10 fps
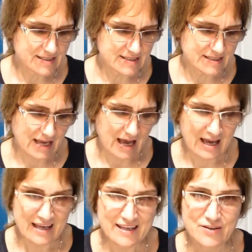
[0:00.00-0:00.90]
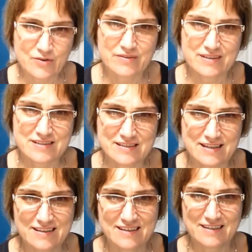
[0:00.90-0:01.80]
side of a
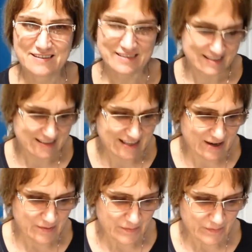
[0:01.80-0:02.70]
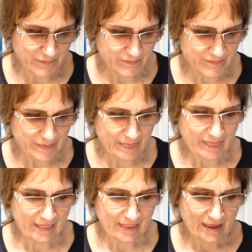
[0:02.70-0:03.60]
central stem.
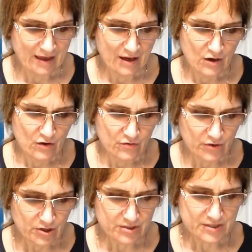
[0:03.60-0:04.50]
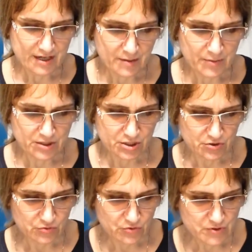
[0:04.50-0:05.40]
Ferns
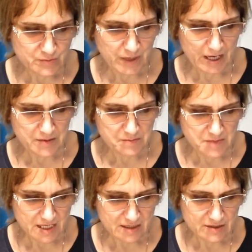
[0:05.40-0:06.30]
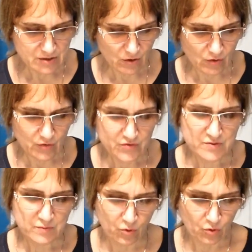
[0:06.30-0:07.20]
reproduce by means of
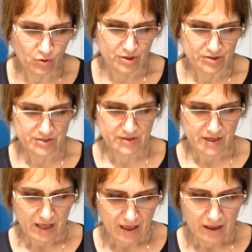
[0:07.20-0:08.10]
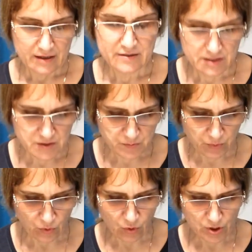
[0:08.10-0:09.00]
spores. The
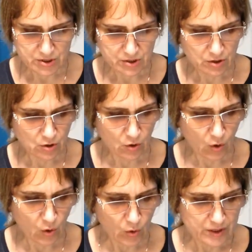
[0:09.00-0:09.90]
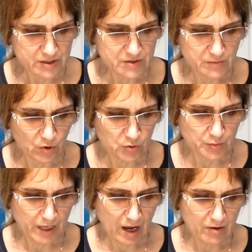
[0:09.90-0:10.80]
spores grow in small
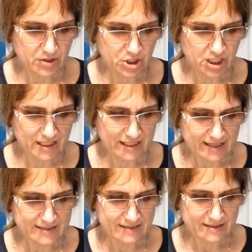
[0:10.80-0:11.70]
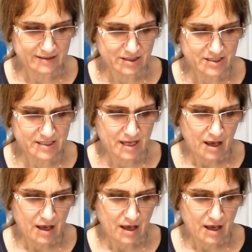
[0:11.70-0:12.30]
brownish clusters